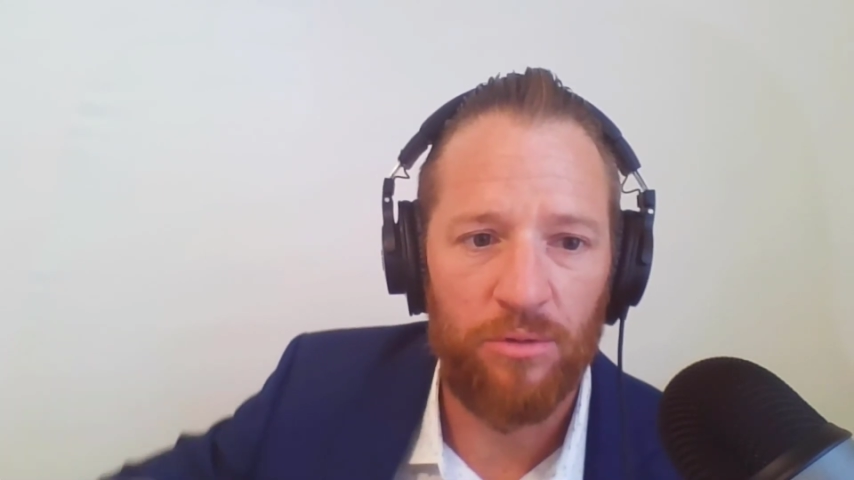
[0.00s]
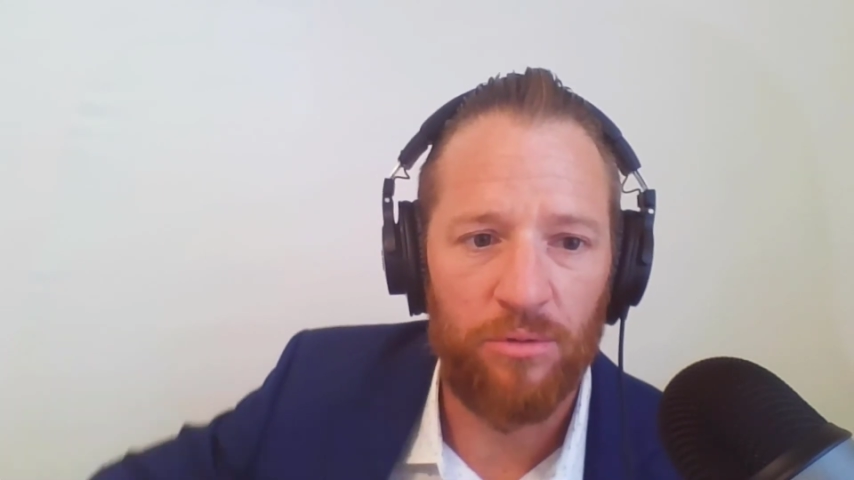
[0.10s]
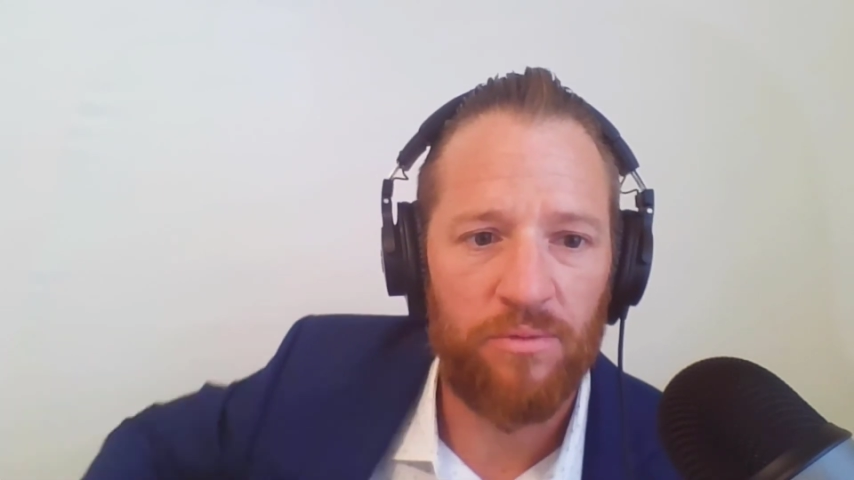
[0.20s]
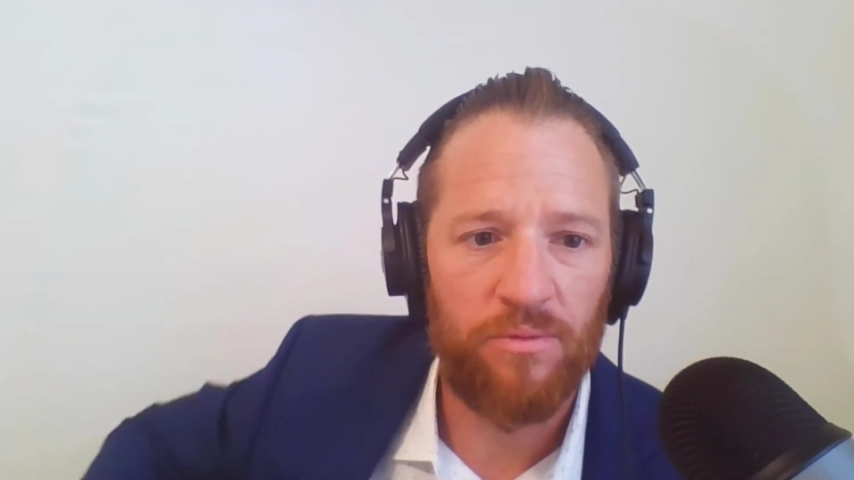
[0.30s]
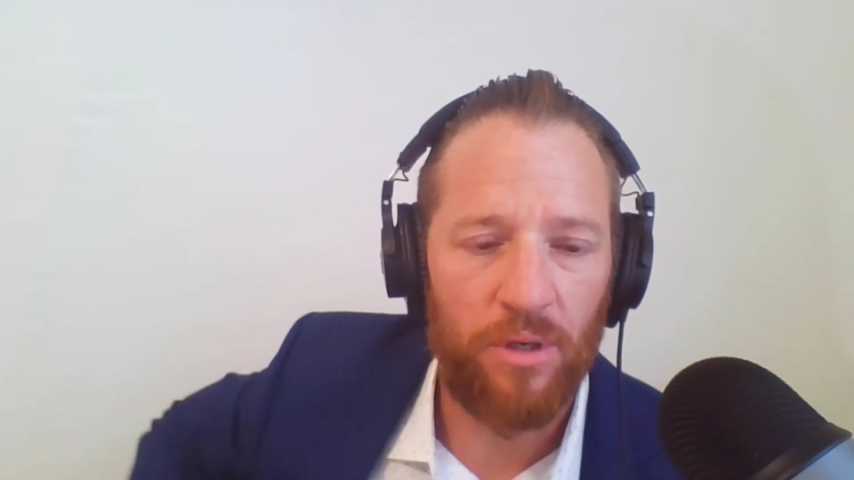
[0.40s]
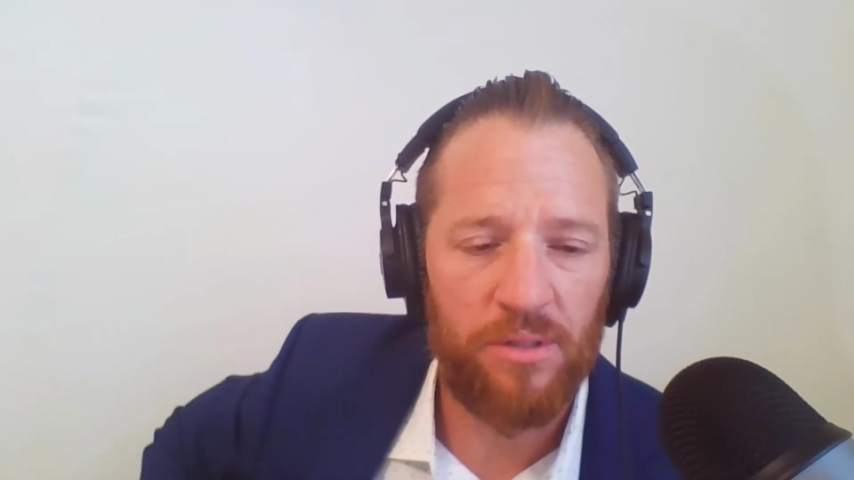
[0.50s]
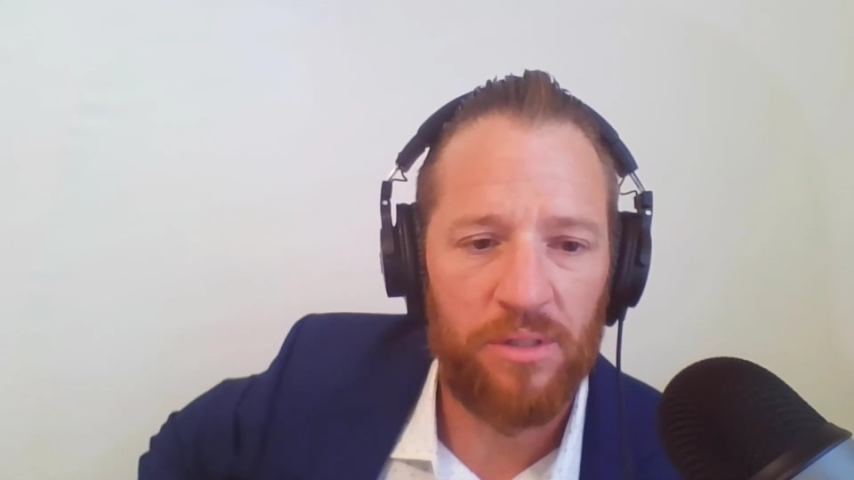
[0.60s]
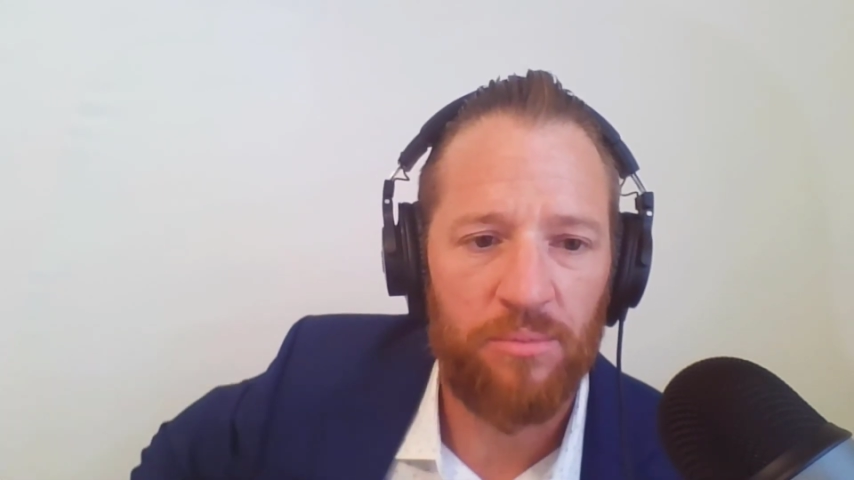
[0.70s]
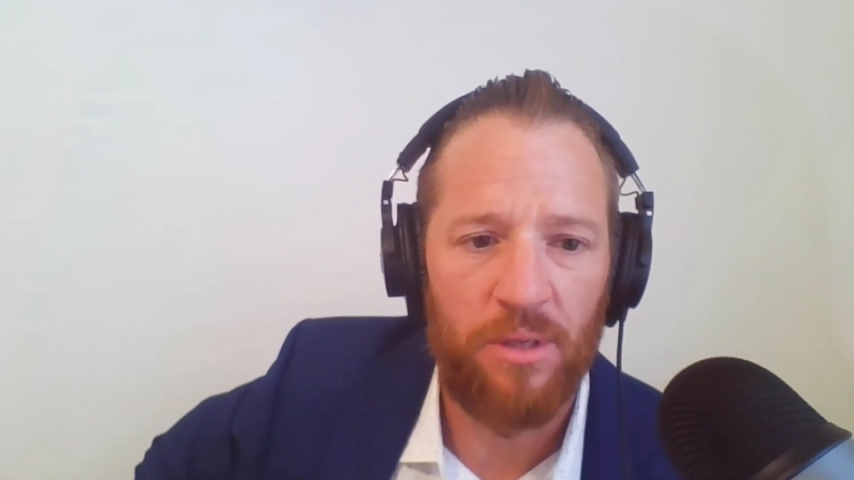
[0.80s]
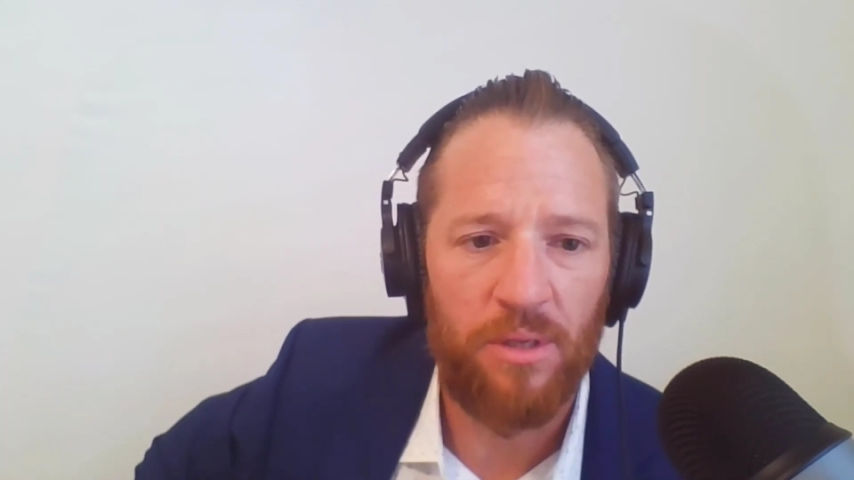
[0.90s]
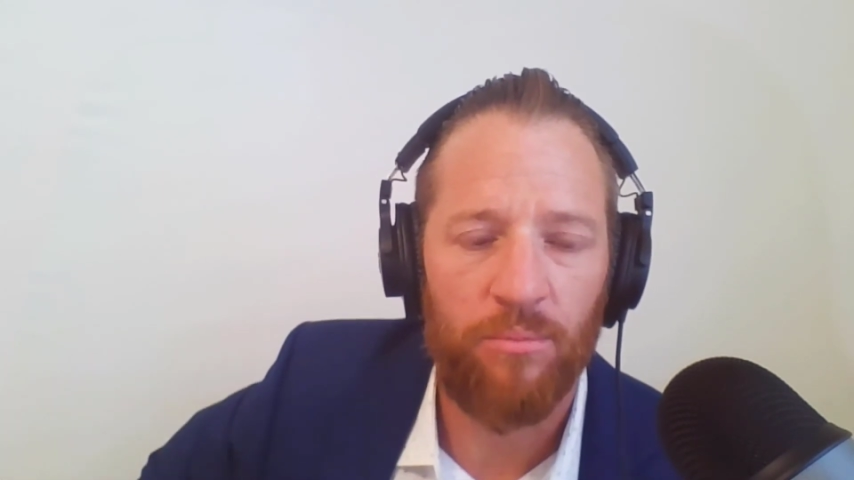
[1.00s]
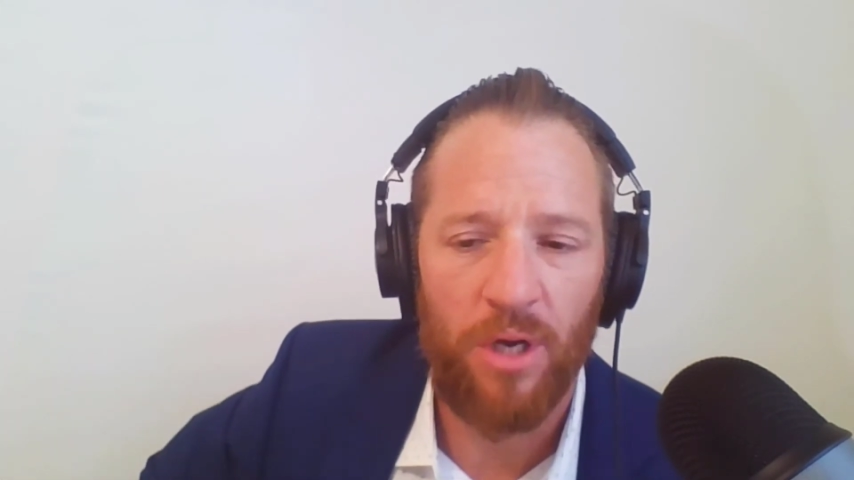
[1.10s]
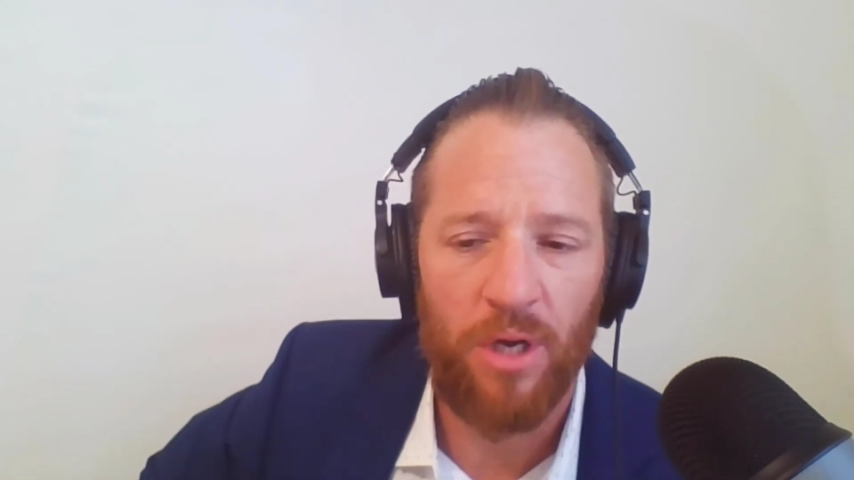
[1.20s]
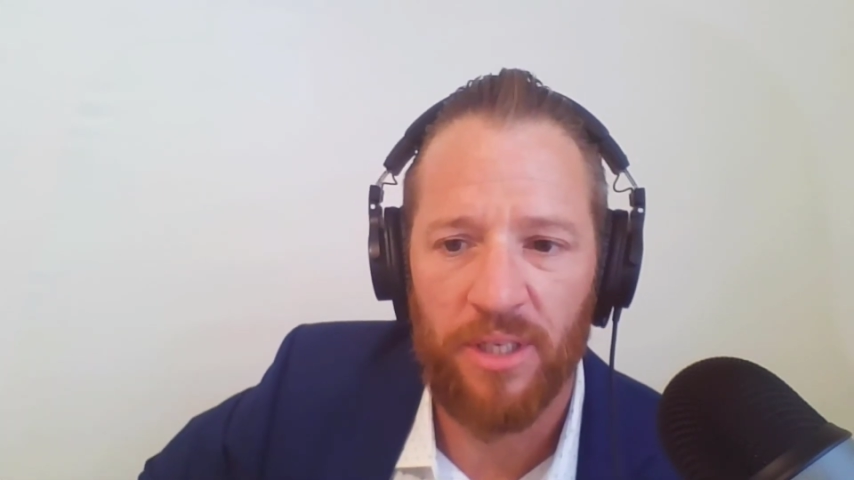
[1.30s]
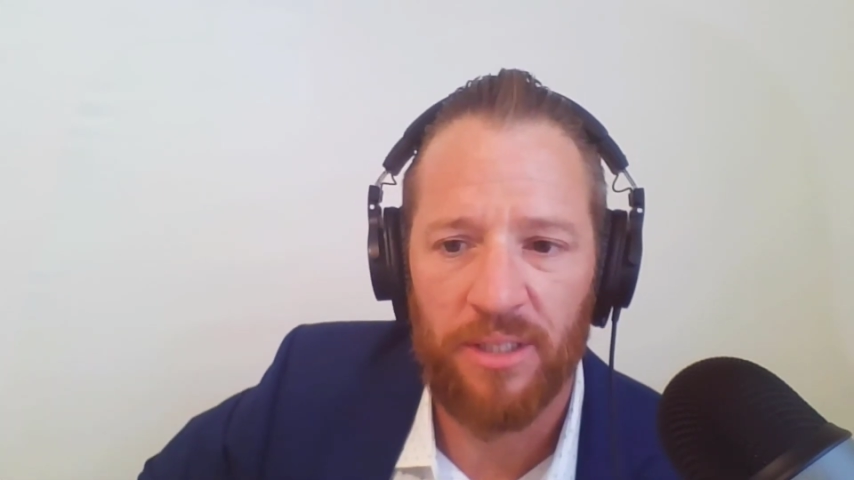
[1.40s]
used for a STIP-SOM
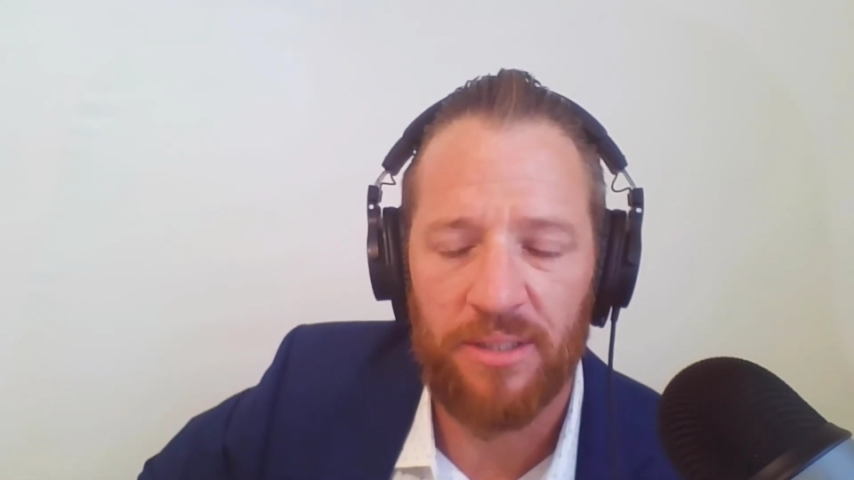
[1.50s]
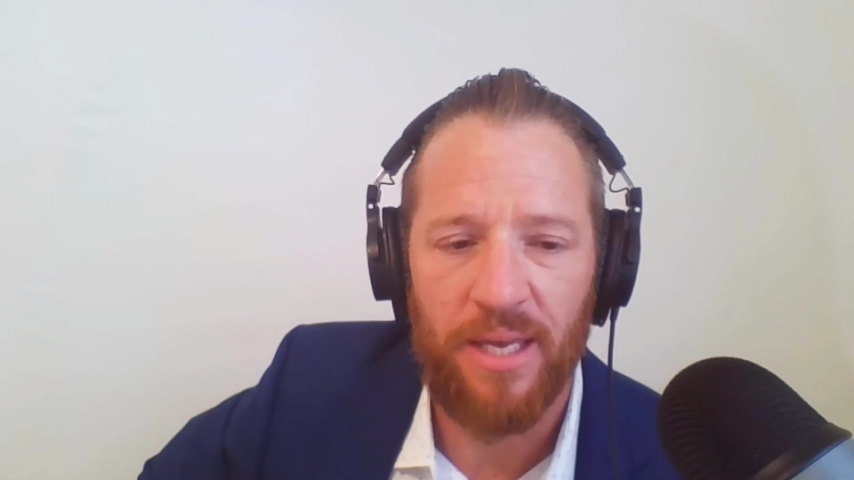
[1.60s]
project,